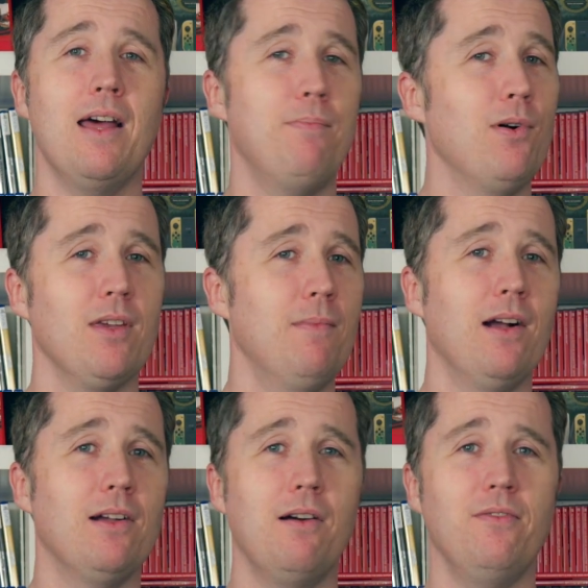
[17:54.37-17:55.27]
a
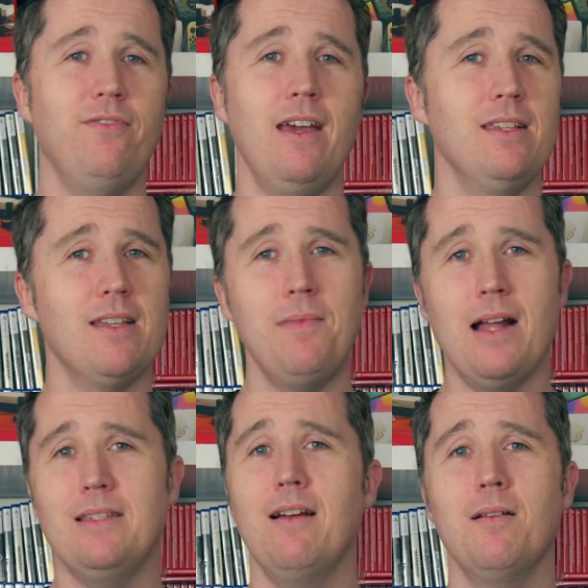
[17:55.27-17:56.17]
Pokemon Go phase I'm
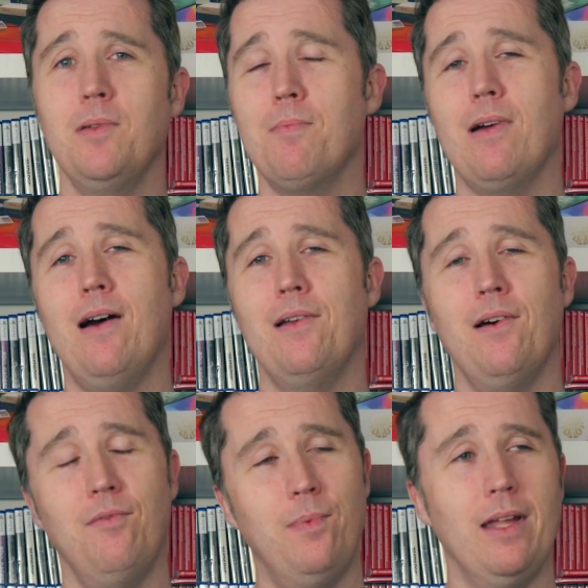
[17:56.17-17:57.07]
not terribly proud
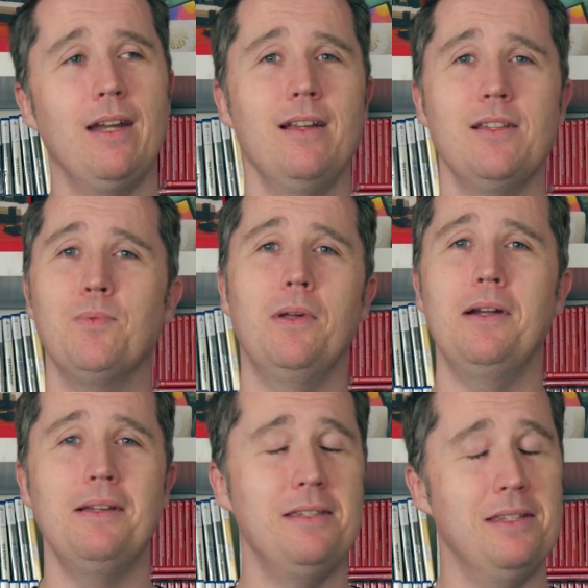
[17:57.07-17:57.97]
of, but it is what it
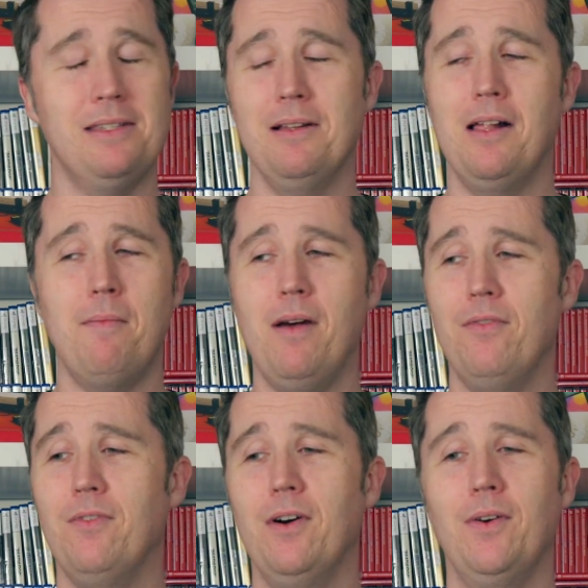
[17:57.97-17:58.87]
is. It's still on my
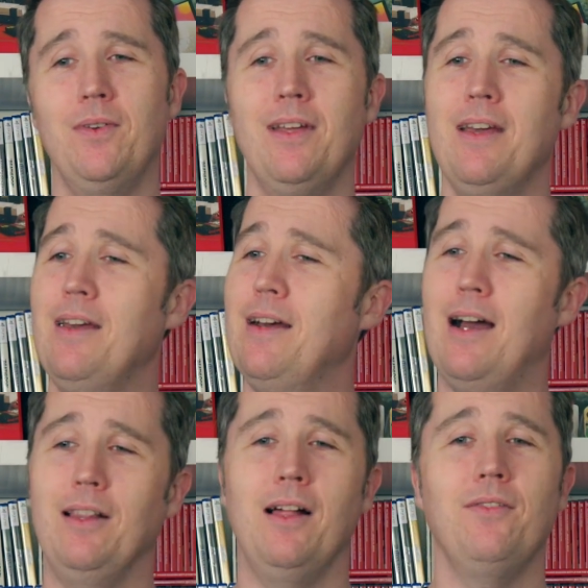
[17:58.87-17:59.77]
phone.
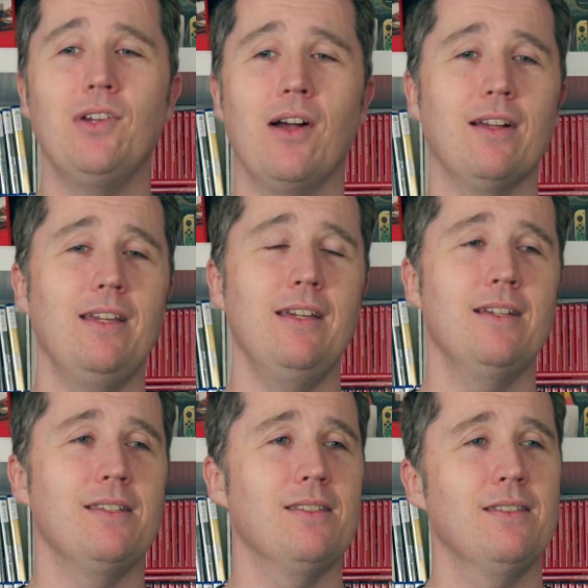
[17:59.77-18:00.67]
I loved
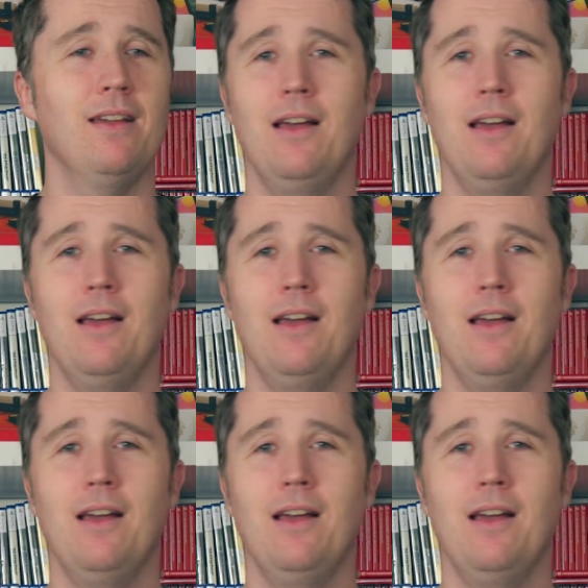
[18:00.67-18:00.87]
Arceus.